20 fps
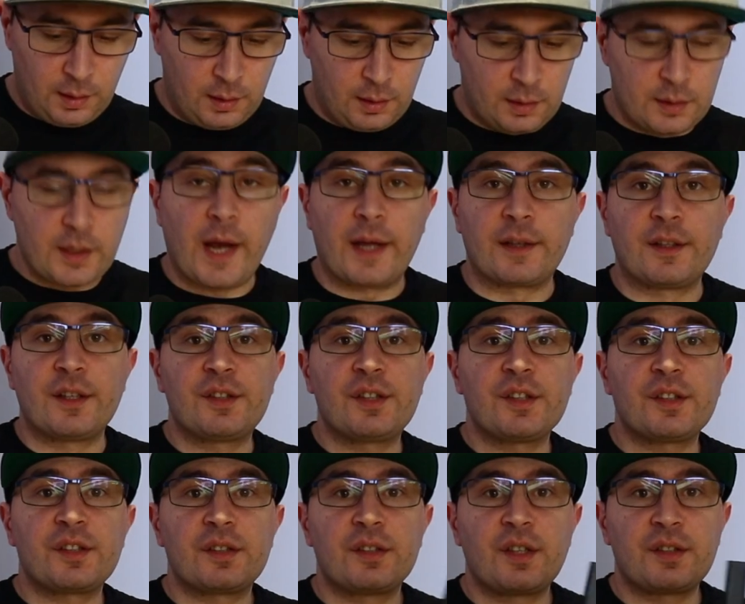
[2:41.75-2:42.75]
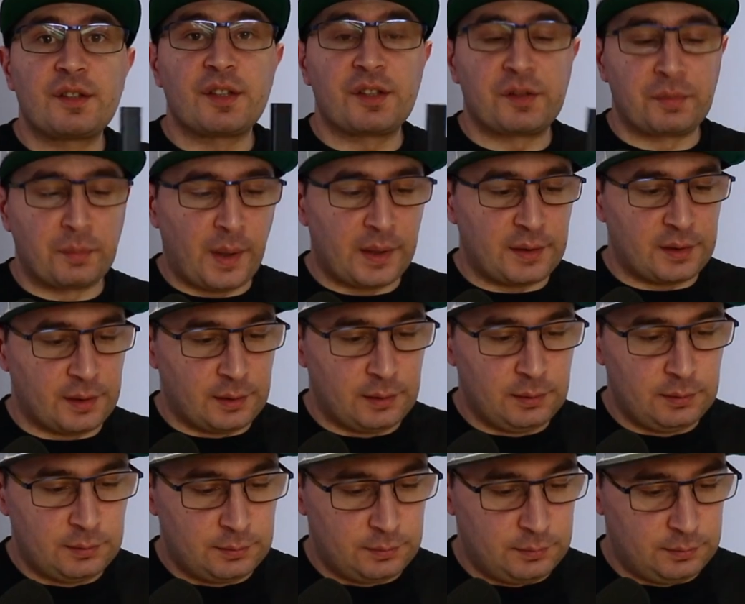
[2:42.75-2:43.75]
Yeah, this is
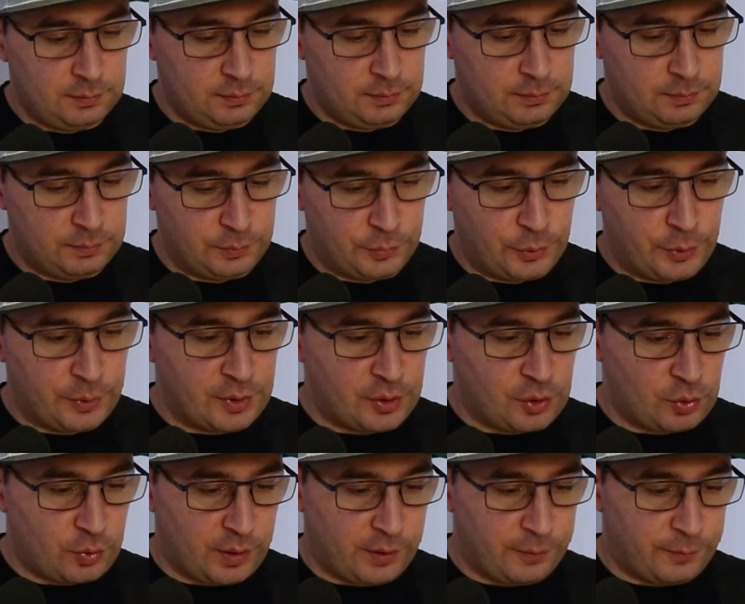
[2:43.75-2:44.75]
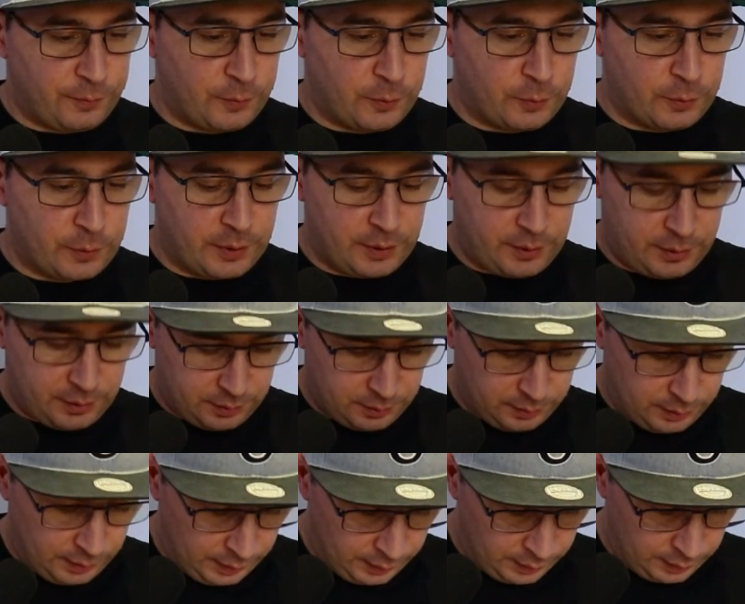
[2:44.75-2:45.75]
metal. Pretty straightforward.
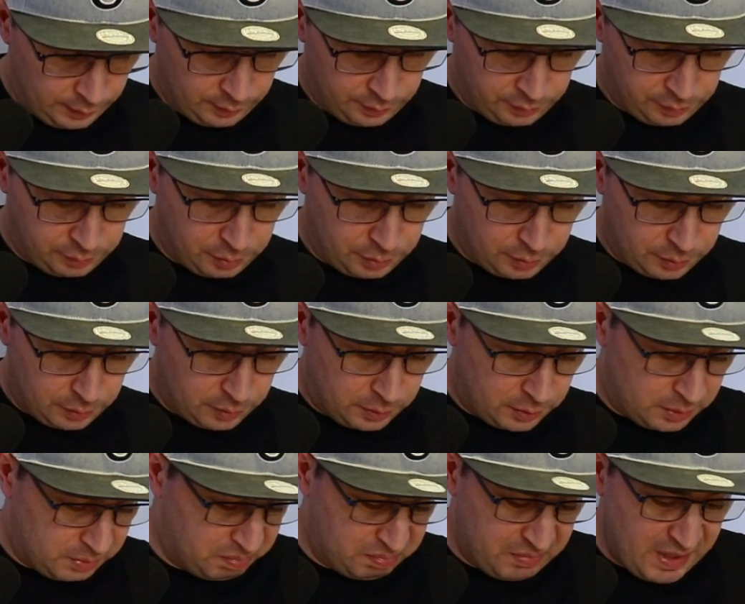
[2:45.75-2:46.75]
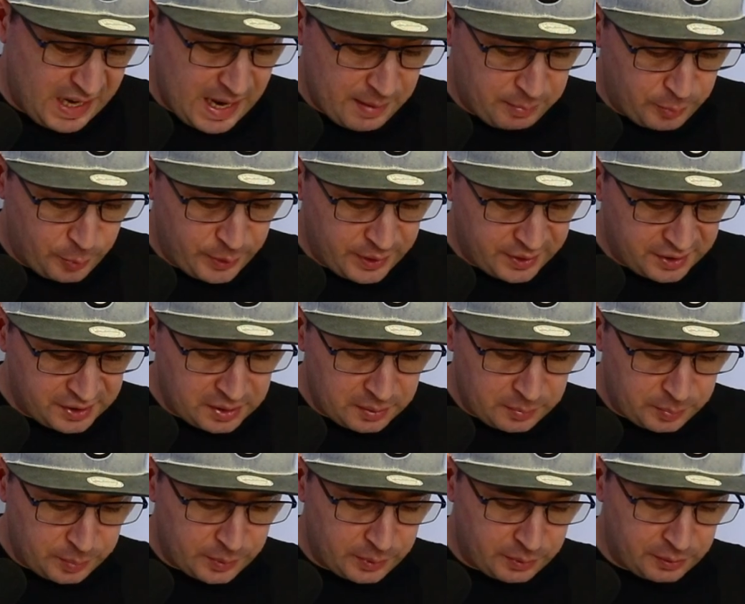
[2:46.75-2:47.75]
So yeah, pretty
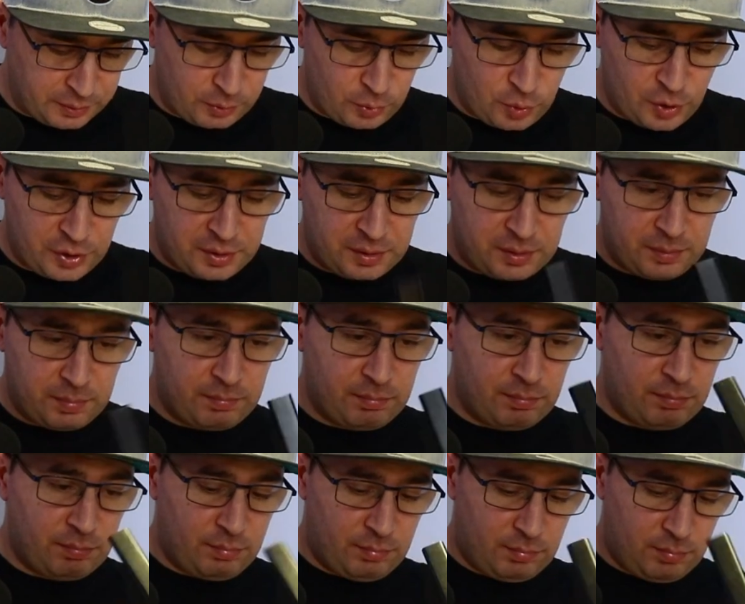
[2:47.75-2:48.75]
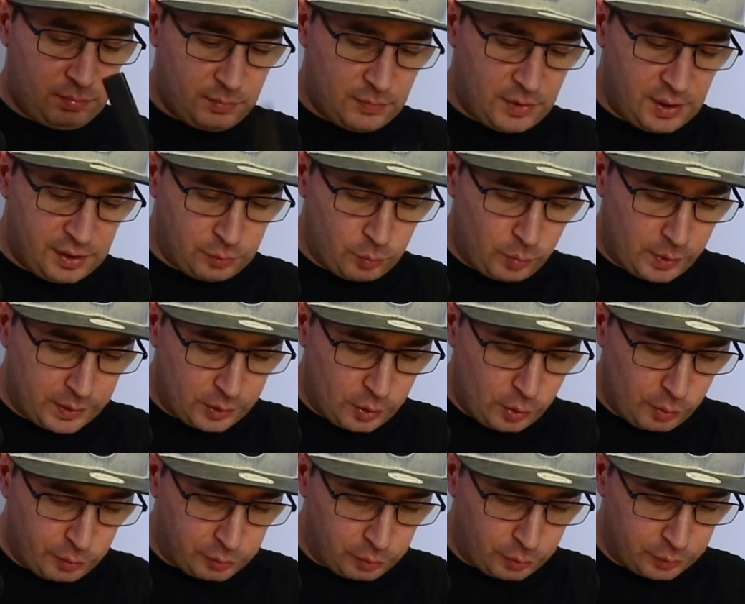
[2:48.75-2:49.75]
simple. So just this one
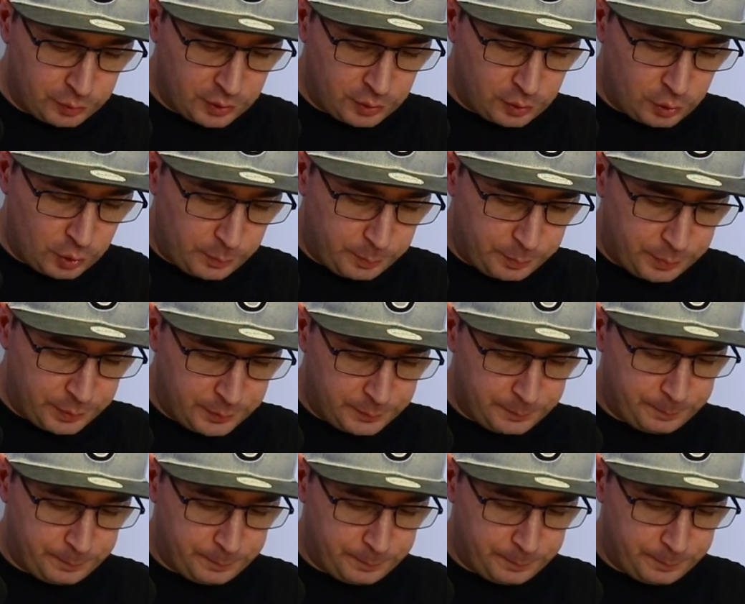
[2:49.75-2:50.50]
goes on the top.